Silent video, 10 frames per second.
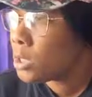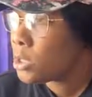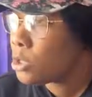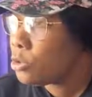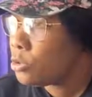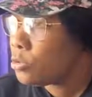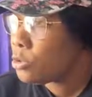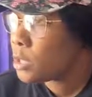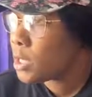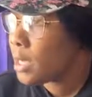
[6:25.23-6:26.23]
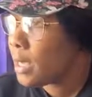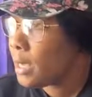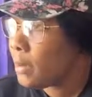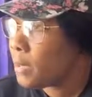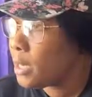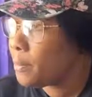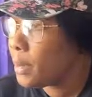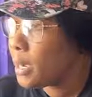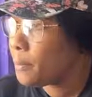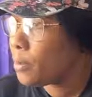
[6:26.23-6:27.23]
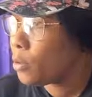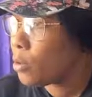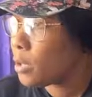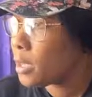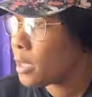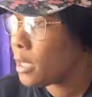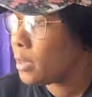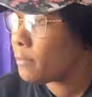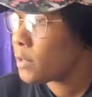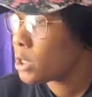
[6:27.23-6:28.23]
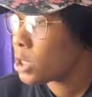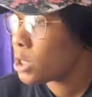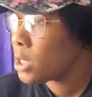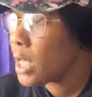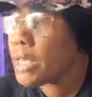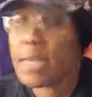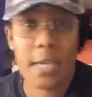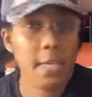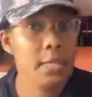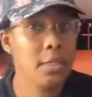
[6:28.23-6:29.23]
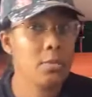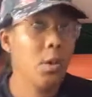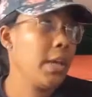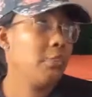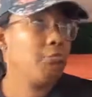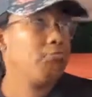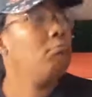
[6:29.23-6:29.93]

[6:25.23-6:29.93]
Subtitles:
Did you use laminate paper on the canvas? Yes. Wait.